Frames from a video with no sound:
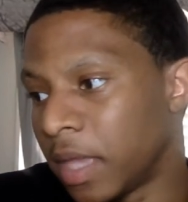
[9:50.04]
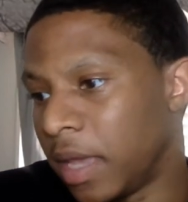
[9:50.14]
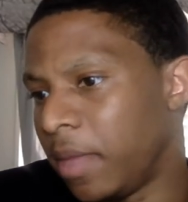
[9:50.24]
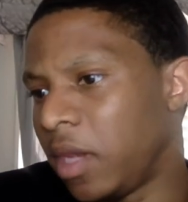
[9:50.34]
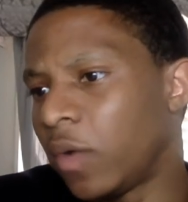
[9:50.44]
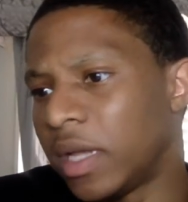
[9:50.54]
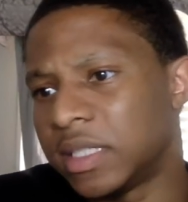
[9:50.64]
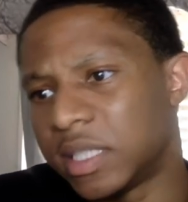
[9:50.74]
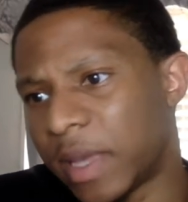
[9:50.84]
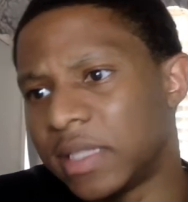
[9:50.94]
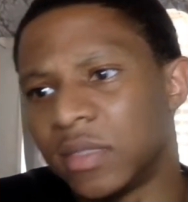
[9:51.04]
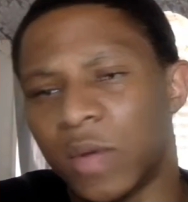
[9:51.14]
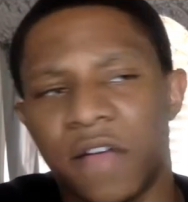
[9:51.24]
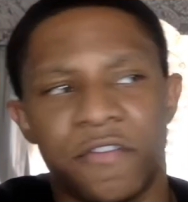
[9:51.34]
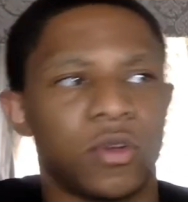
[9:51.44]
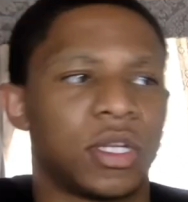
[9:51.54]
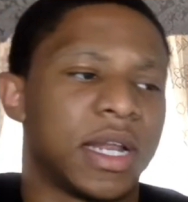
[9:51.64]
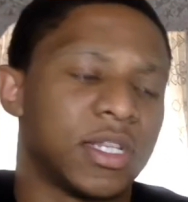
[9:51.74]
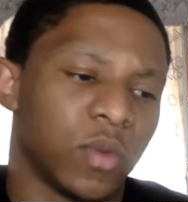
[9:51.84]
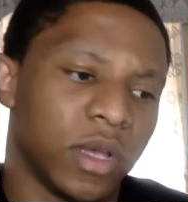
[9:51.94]
in many ways, is spaces where I felt it
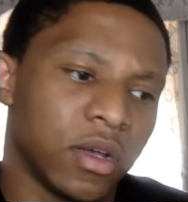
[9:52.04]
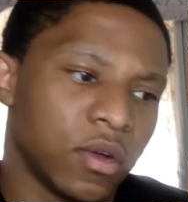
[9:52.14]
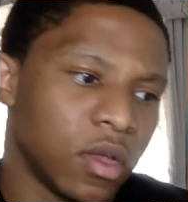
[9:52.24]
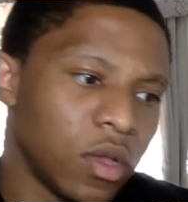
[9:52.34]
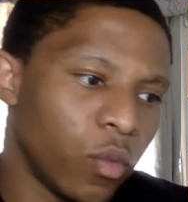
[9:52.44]
as well,